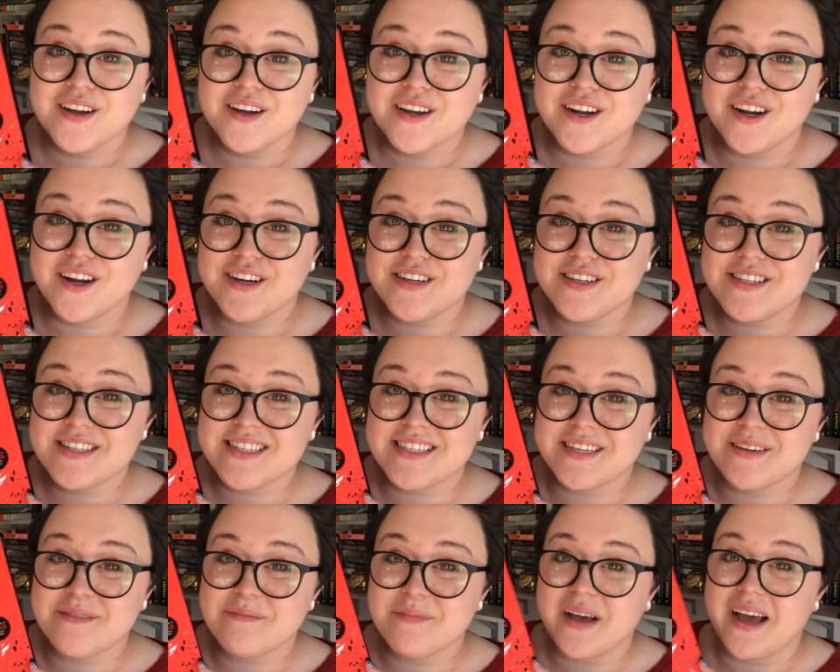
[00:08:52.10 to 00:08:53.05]

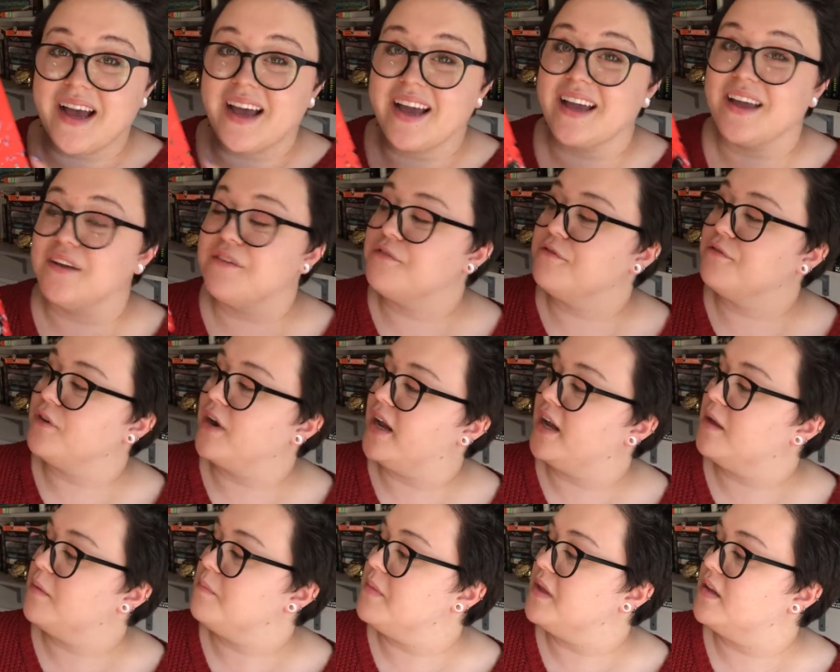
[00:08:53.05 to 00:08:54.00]
Cursed by
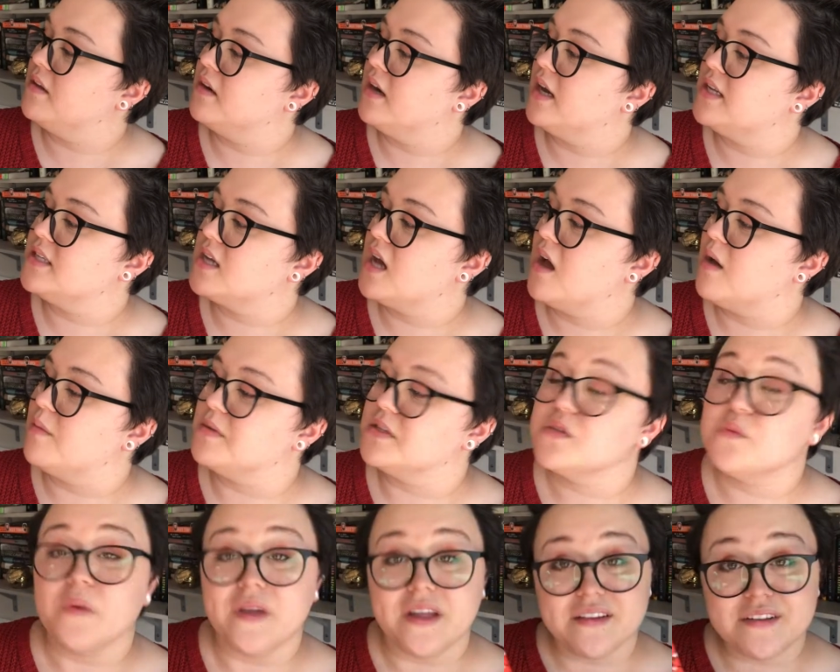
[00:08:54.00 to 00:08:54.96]
Frank Miller and
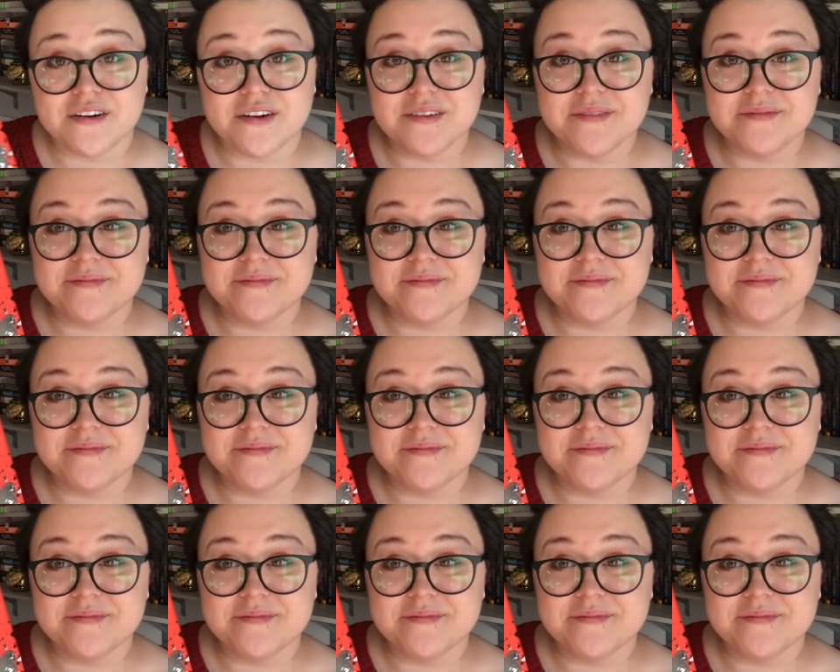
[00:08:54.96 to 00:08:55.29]
Thomas Wheeler,